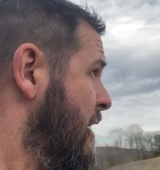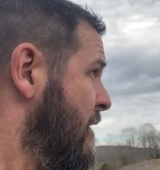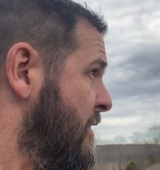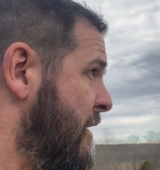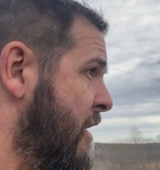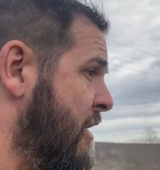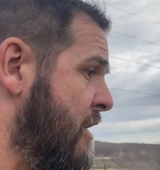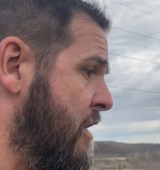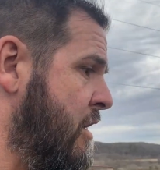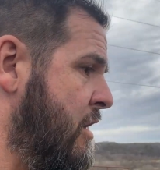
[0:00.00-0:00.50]

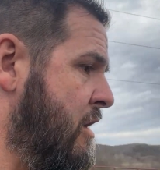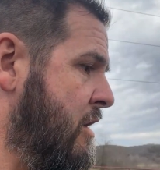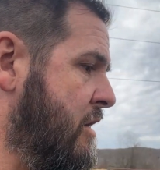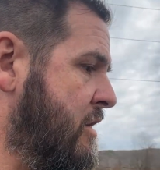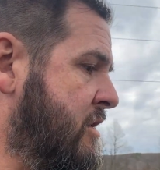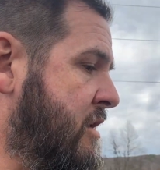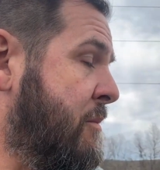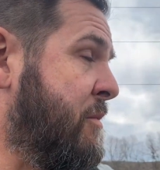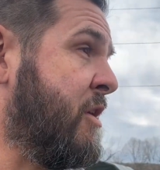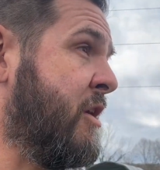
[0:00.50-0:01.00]
They're
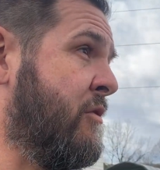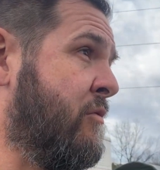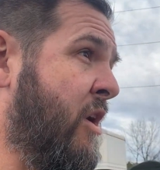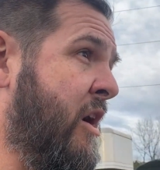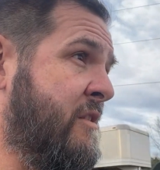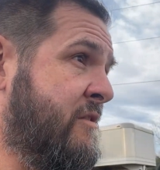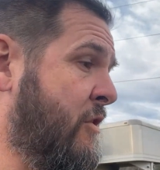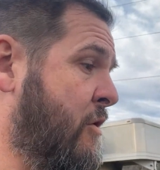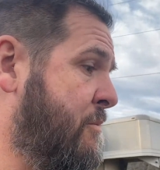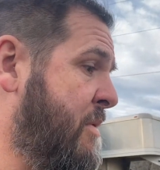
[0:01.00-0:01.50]
typically
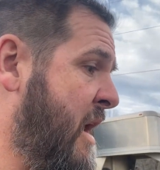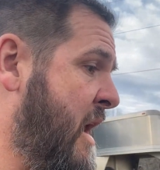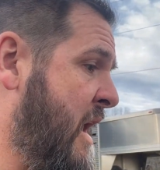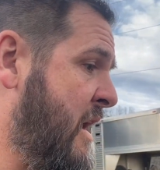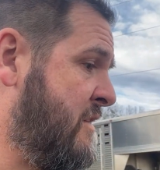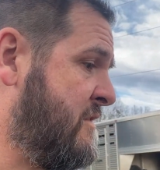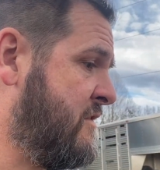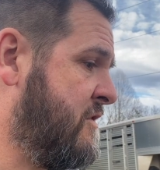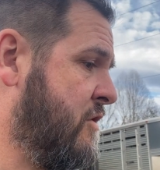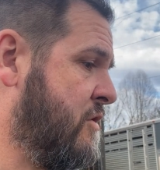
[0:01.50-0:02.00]
raised on
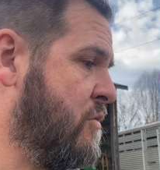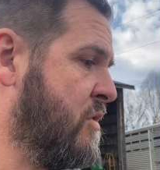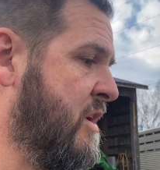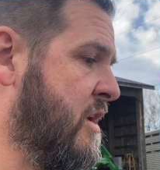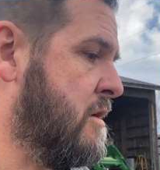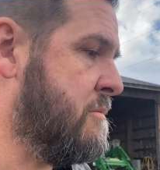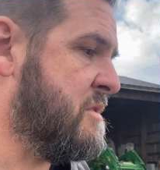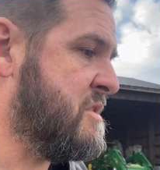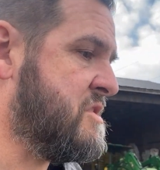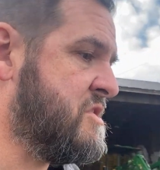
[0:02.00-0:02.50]
pasture. We
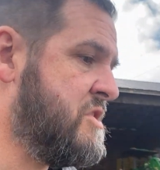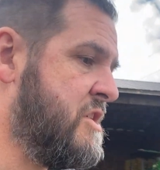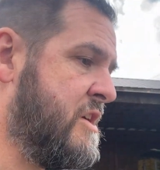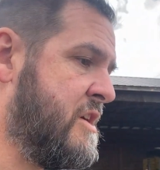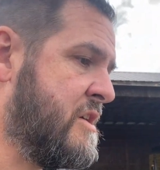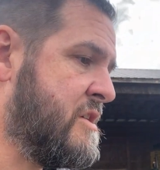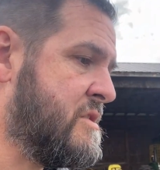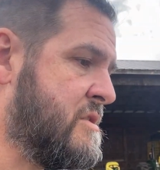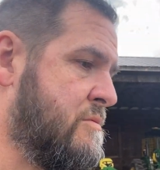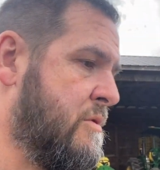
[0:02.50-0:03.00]
get them as
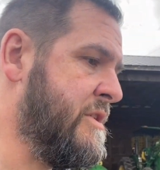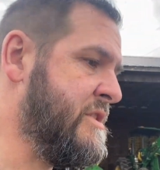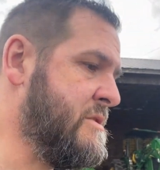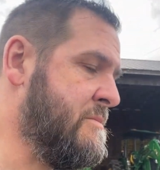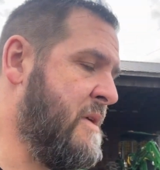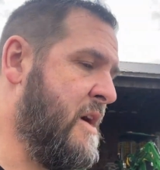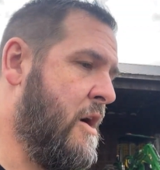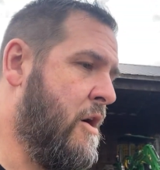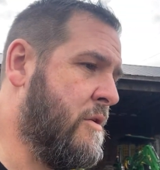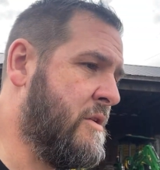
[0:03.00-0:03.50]
chicks, raise
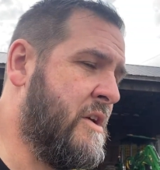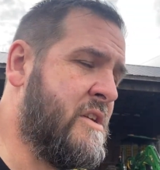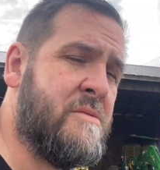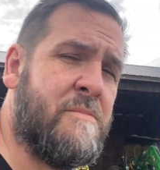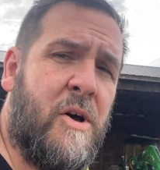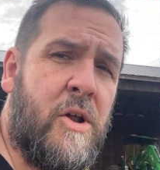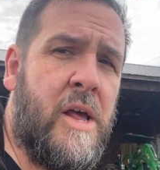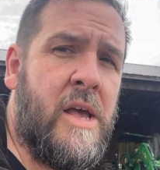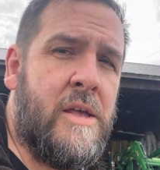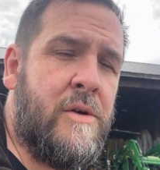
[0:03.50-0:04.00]
them out, it takes
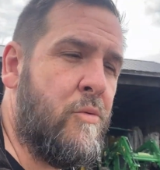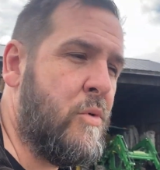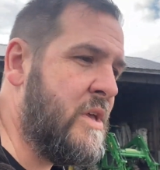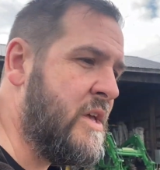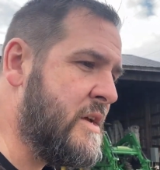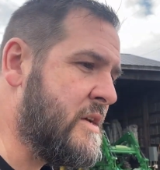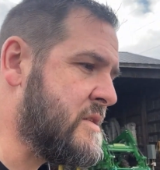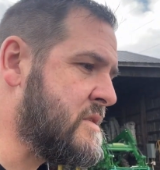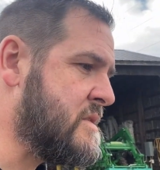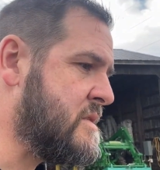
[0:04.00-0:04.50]
about 8
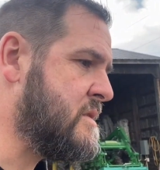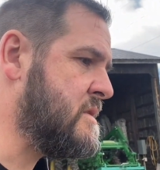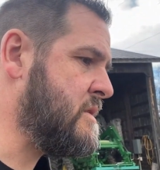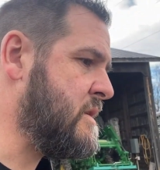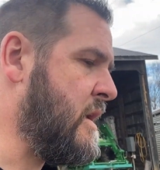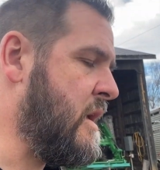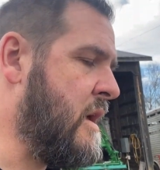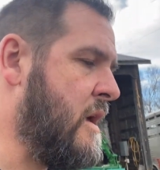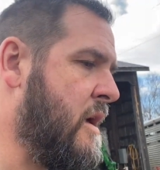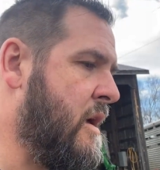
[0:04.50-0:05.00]
weeks,
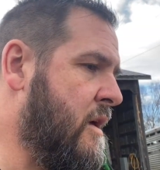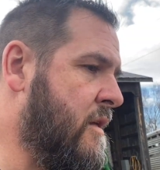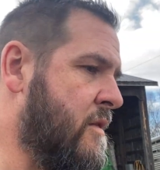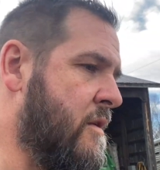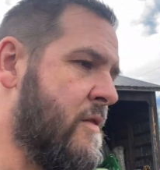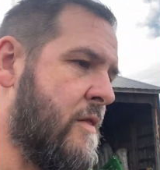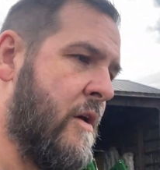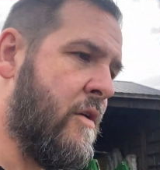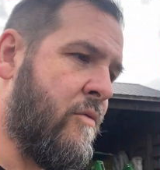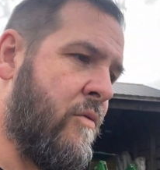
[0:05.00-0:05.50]

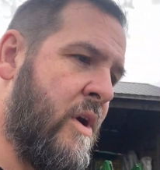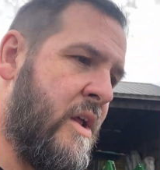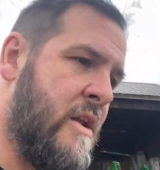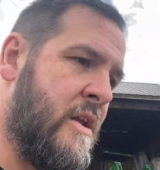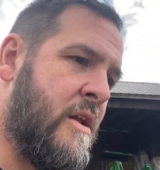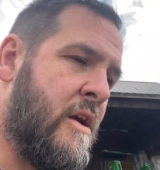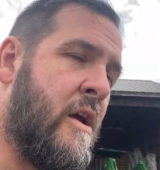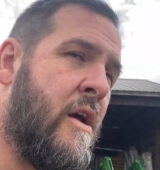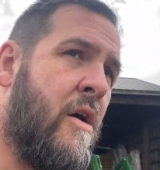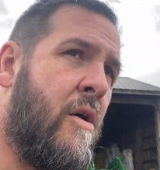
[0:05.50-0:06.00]
and then they're
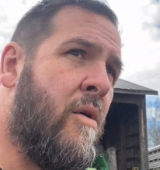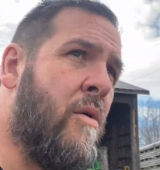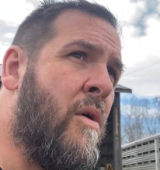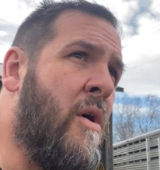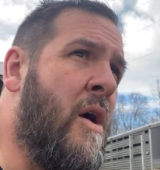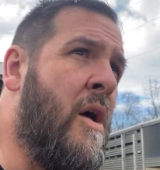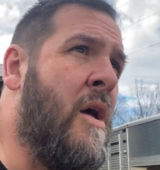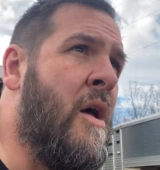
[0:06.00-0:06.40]
ready to go.